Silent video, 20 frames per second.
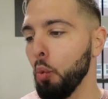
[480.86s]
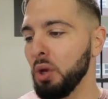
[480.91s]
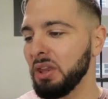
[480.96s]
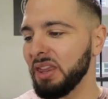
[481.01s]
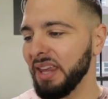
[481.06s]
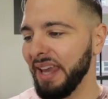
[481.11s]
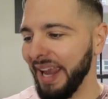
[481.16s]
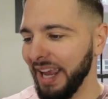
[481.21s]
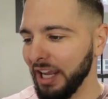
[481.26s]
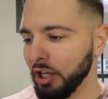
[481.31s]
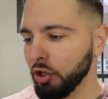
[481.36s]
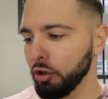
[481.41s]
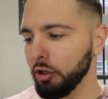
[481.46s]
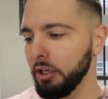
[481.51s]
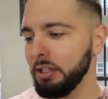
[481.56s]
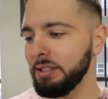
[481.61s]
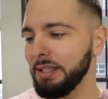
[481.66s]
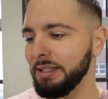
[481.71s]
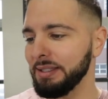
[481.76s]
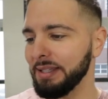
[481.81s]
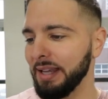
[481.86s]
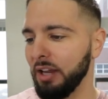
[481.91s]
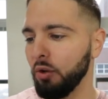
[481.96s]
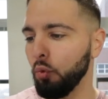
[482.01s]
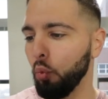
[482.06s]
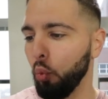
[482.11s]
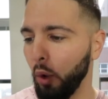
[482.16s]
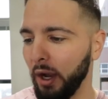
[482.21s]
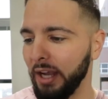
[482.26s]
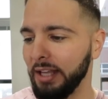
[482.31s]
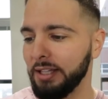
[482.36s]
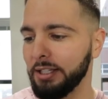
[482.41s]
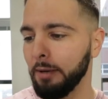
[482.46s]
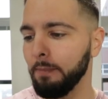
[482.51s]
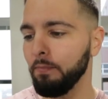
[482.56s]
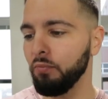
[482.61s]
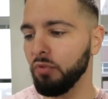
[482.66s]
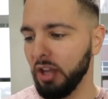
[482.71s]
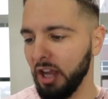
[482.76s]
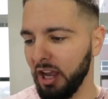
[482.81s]
with increases in weight
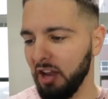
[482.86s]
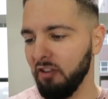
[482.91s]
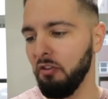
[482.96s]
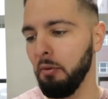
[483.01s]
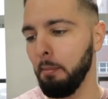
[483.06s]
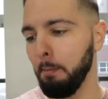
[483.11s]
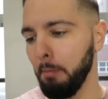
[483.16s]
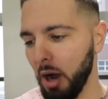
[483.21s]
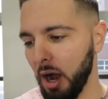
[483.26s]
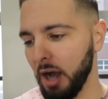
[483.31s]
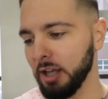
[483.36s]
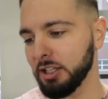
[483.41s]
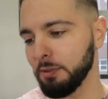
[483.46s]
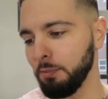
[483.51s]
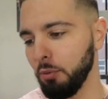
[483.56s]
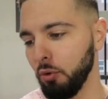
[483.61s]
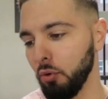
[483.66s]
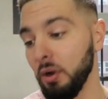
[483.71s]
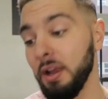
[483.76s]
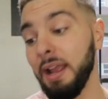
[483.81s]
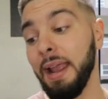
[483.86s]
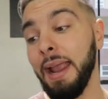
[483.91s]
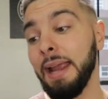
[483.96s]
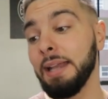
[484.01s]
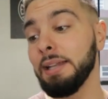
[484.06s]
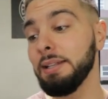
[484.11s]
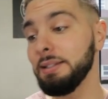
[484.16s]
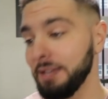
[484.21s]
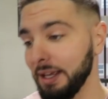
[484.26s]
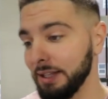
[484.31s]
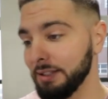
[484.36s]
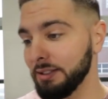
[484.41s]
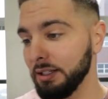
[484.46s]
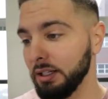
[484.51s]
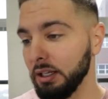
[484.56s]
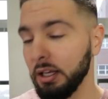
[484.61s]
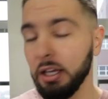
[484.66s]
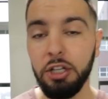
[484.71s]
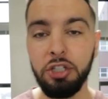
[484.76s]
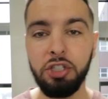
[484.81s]
if possible and
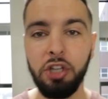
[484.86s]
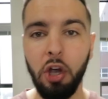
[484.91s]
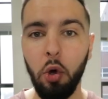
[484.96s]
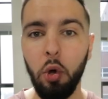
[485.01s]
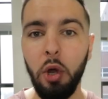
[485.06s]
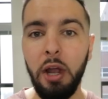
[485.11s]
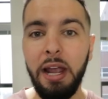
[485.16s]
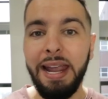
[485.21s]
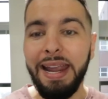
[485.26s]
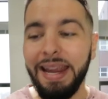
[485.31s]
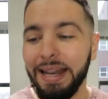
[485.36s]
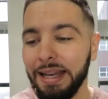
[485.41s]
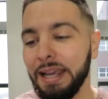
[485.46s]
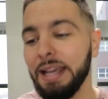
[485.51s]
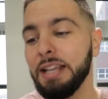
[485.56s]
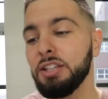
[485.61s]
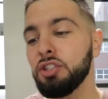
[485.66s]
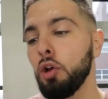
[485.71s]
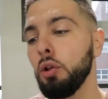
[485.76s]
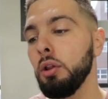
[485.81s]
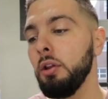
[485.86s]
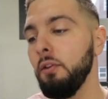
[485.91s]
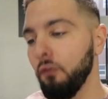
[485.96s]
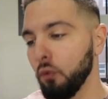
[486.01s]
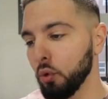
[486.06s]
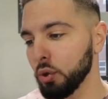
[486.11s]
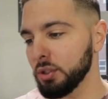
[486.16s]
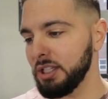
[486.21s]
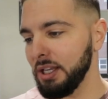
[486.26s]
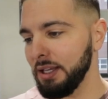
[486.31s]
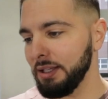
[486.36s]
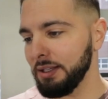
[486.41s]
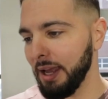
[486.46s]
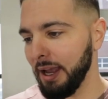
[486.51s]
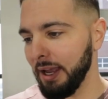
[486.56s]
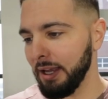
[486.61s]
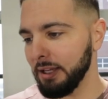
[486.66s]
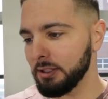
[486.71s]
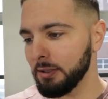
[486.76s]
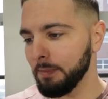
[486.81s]
intensity. So it is only 14
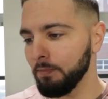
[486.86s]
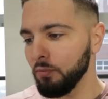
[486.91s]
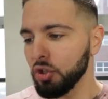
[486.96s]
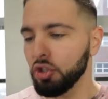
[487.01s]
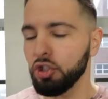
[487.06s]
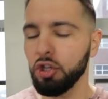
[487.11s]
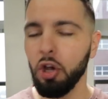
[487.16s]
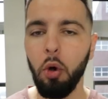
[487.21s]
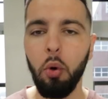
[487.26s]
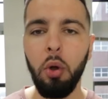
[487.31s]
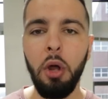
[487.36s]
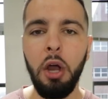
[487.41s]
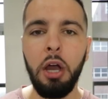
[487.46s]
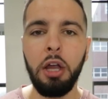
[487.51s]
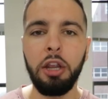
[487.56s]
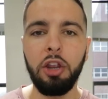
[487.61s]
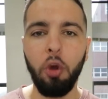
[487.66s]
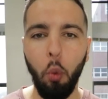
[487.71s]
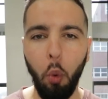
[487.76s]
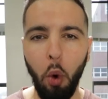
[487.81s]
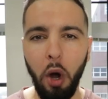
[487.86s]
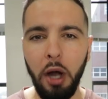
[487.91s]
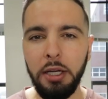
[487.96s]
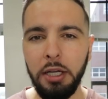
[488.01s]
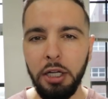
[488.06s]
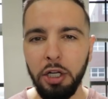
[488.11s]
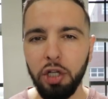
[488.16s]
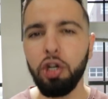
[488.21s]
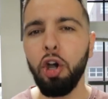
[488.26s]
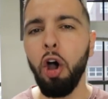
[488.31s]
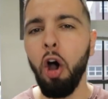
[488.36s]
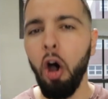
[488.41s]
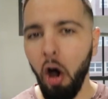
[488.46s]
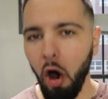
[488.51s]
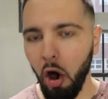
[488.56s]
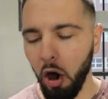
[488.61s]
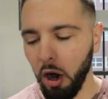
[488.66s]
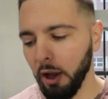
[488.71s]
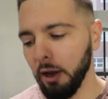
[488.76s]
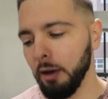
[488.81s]
days. So the one
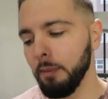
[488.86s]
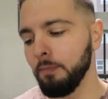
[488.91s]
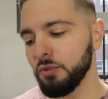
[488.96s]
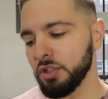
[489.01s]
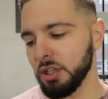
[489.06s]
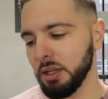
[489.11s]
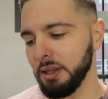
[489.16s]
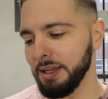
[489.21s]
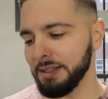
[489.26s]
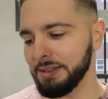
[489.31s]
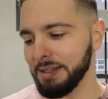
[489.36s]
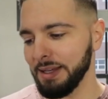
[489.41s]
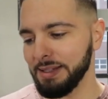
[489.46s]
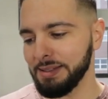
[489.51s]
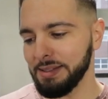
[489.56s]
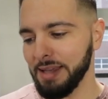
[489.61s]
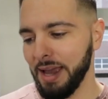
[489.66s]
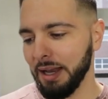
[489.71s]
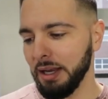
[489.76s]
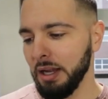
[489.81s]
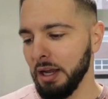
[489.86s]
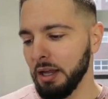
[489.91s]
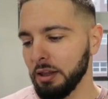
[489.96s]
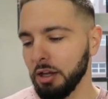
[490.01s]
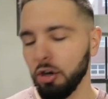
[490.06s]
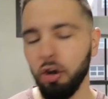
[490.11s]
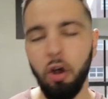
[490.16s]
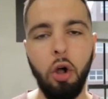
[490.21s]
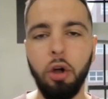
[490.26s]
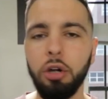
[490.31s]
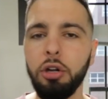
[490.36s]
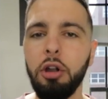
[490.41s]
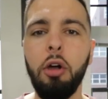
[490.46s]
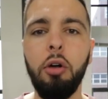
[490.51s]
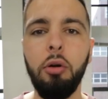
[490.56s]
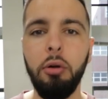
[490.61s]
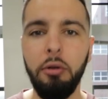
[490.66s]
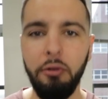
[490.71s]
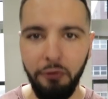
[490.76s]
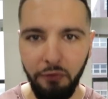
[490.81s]
con to this is that there are
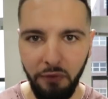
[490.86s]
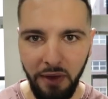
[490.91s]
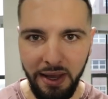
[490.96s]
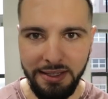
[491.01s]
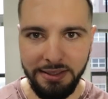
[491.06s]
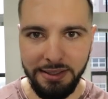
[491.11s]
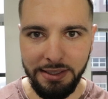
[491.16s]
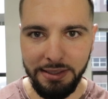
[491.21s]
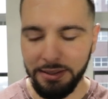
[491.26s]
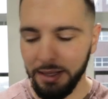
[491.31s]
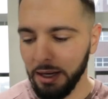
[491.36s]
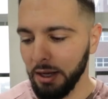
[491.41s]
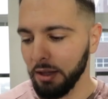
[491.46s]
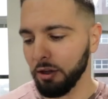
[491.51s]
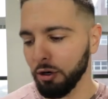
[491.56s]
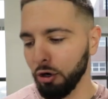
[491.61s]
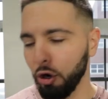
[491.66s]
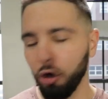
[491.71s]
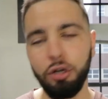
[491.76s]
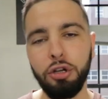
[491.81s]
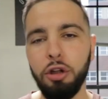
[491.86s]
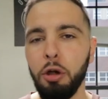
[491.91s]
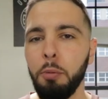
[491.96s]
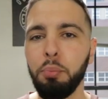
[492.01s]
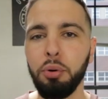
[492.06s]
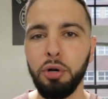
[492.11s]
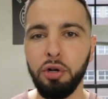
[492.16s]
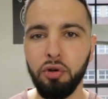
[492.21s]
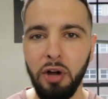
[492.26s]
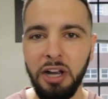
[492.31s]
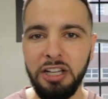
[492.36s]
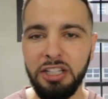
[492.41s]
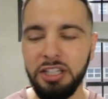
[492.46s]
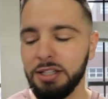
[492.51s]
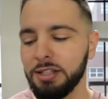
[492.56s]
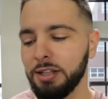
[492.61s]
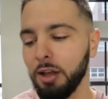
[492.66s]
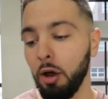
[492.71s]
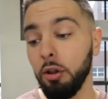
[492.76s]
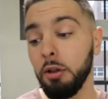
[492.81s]
no phases. There are no
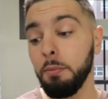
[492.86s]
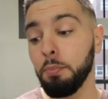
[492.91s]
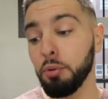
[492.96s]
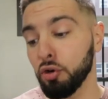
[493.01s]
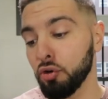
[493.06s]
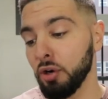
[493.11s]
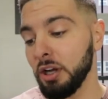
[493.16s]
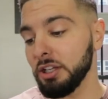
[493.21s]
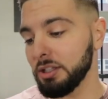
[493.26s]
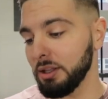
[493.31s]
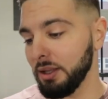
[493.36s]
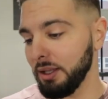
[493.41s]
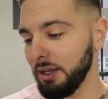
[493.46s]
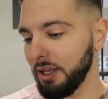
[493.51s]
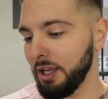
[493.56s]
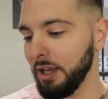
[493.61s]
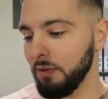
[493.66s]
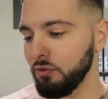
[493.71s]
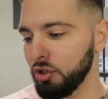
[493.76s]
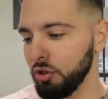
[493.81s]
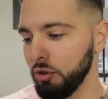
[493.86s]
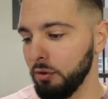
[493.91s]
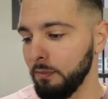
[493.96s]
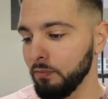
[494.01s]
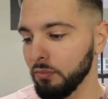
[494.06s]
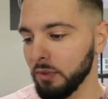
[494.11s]
progressions. The only progression that he gives you